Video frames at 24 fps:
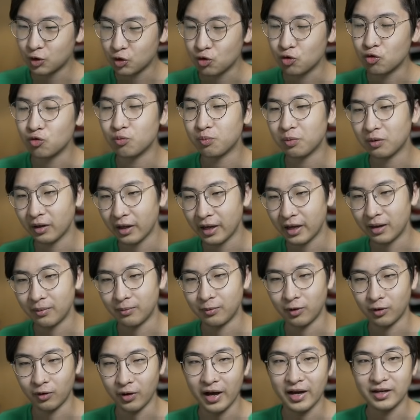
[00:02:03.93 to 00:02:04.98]
too
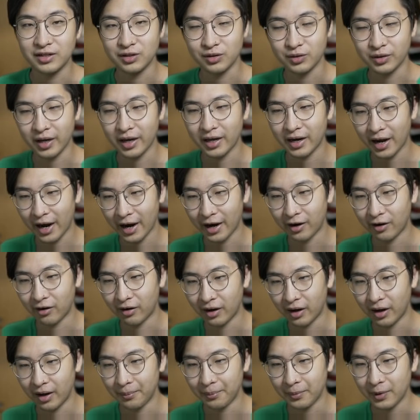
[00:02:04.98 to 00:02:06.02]
playable as you get higher
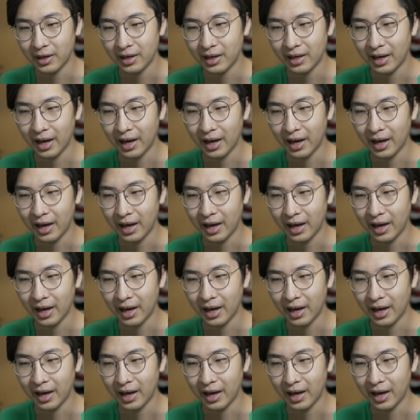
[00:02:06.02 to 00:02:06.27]
up.